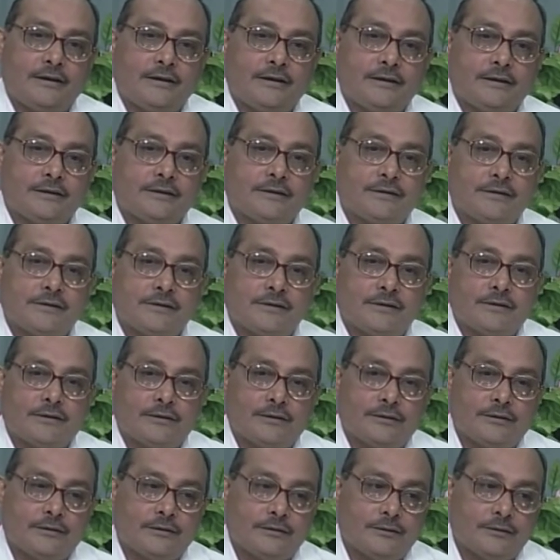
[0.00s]
uh,
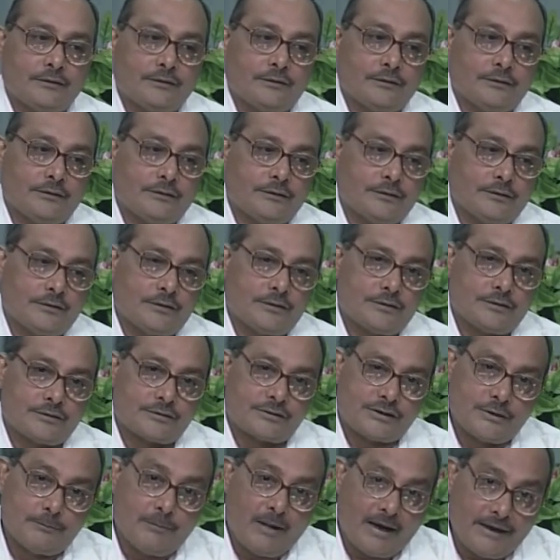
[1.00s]

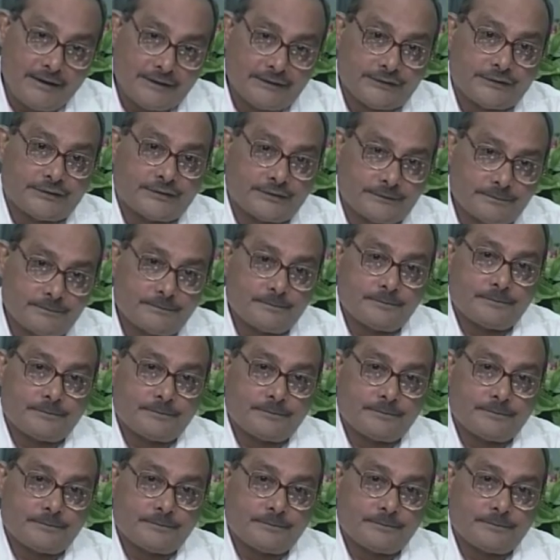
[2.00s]
she buys.